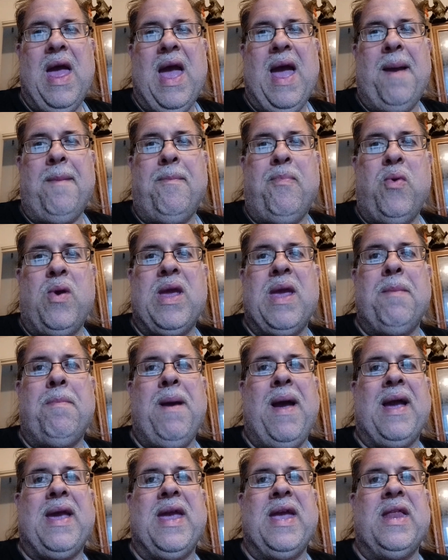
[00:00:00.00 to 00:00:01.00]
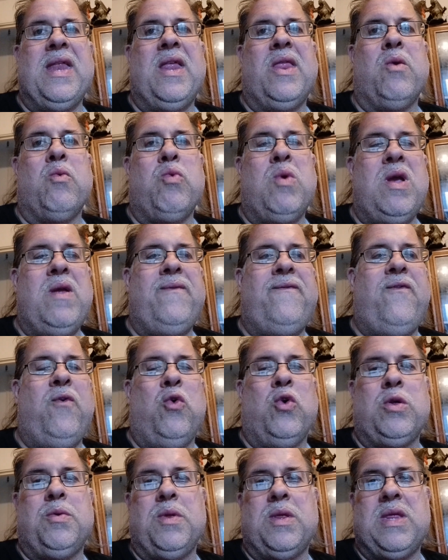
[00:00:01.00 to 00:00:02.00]
and bring it back in the
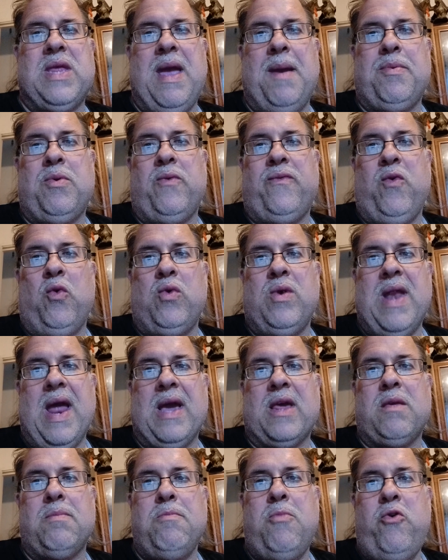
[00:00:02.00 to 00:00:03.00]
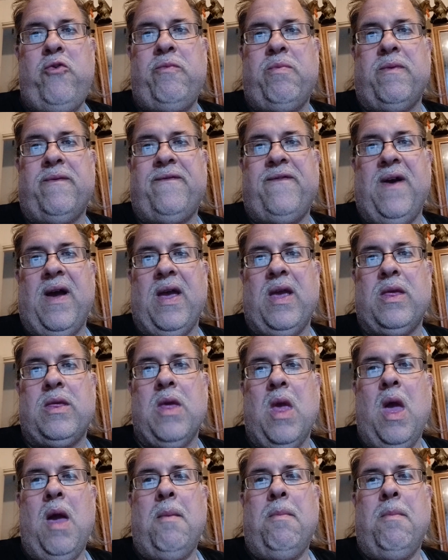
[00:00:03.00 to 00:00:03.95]
reinforcement steps of your next movement phase,